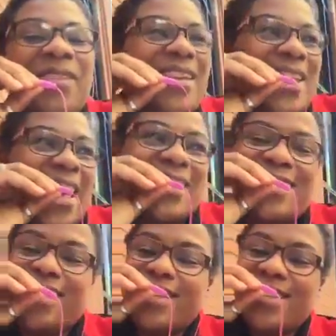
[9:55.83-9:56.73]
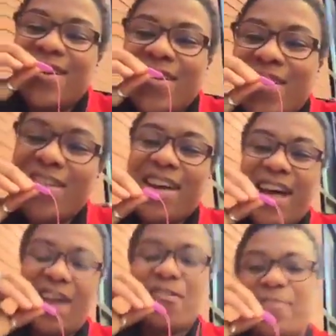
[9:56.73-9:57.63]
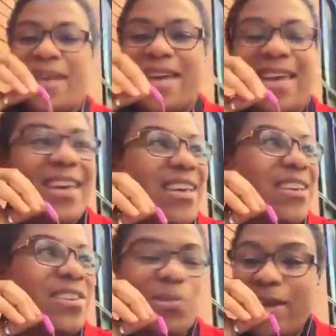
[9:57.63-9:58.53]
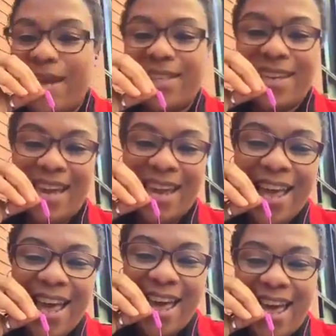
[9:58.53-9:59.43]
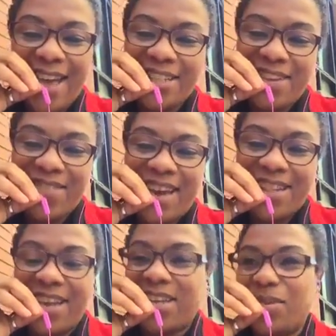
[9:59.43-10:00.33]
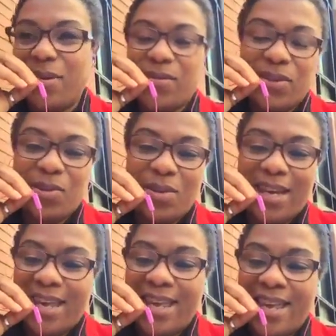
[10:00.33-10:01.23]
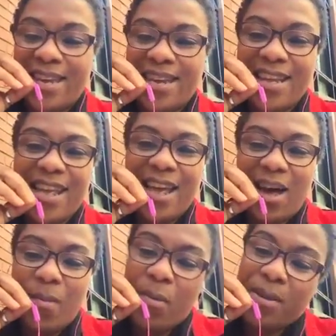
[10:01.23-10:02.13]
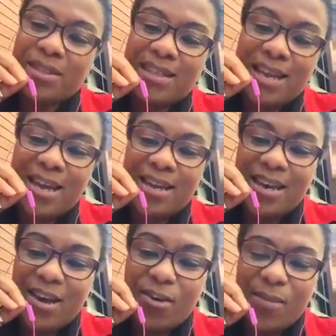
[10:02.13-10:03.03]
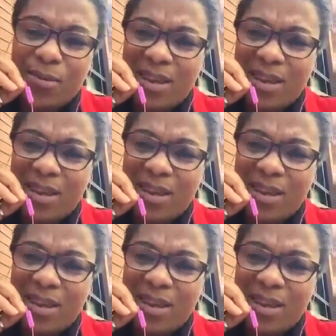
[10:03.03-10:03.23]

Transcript: Yes, so I'll be doing that today. Hey, Ashley Ray, thank you so much for tuning in. I'm almost done. I hope you were